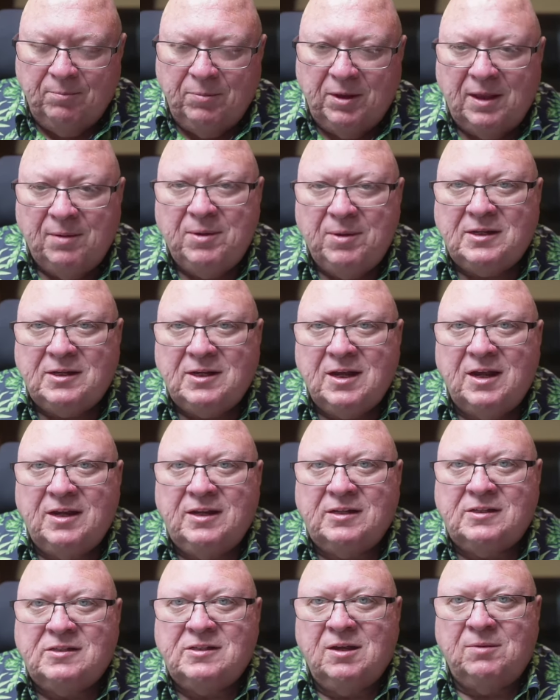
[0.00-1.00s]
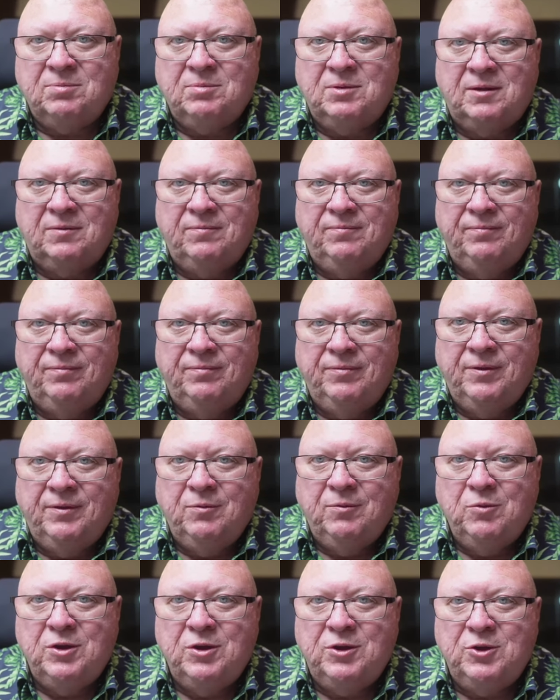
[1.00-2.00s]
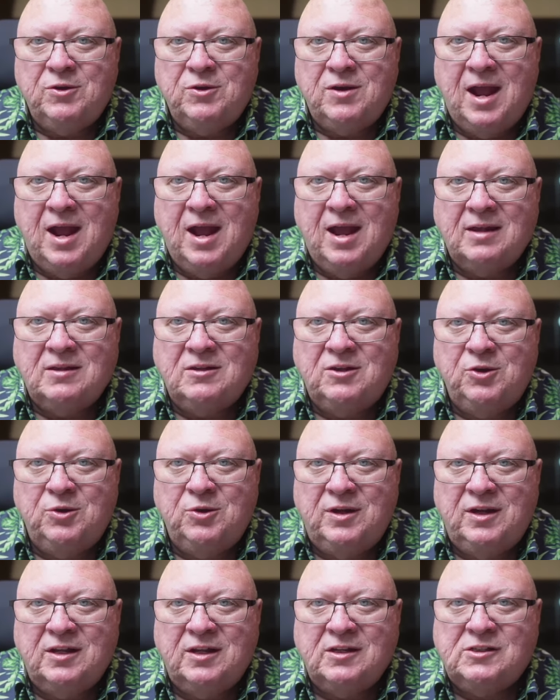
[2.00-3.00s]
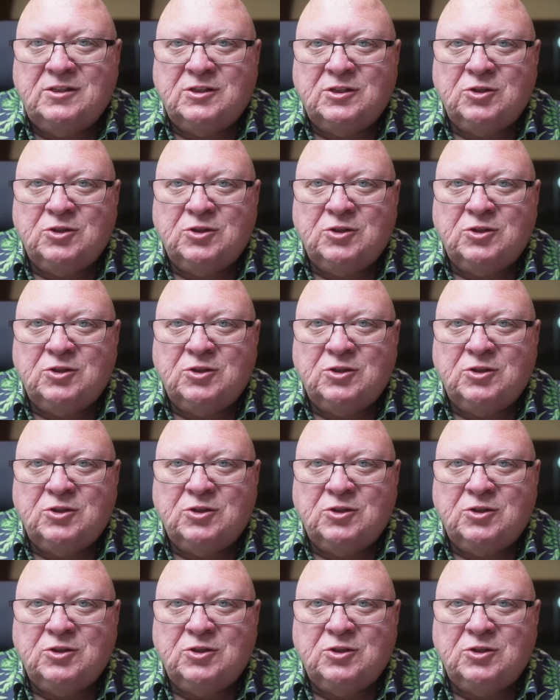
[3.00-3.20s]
But let me tell you something. When your attitude is,